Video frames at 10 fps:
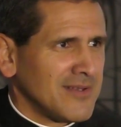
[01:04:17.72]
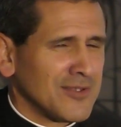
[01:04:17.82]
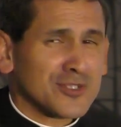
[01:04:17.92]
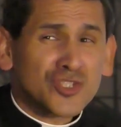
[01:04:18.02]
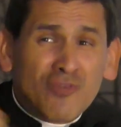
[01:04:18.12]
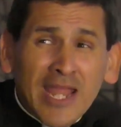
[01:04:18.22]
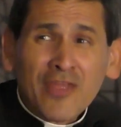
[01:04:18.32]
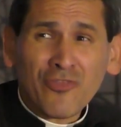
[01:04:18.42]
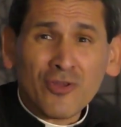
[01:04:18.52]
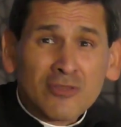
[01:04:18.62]
Your
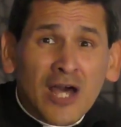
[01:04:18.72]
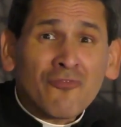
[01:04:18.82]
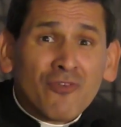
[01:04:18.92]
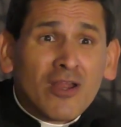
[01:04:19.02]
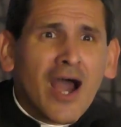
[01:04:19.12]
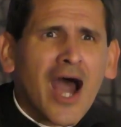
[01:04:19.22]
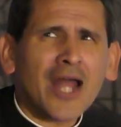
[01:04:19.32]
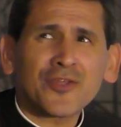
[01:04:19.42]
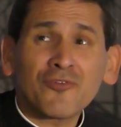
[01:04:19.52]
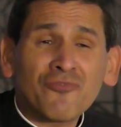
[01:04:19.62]
strength, your love for
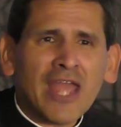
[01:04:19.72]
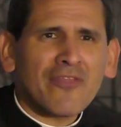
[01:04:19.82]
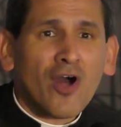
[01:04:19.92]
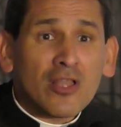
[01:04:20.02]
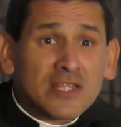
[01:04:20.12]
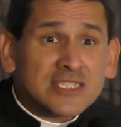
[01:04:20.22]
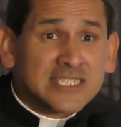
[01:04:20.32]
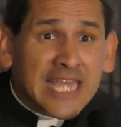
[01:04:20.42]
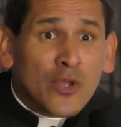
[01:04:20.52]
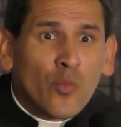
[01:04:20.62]
God, your faith, all of this is
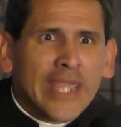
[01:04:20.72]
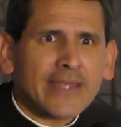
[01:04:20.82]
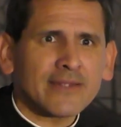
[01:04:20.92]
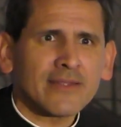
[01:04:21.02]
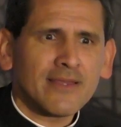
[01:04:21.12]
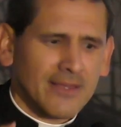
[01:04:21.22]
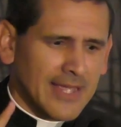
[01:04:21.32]
getting weakened.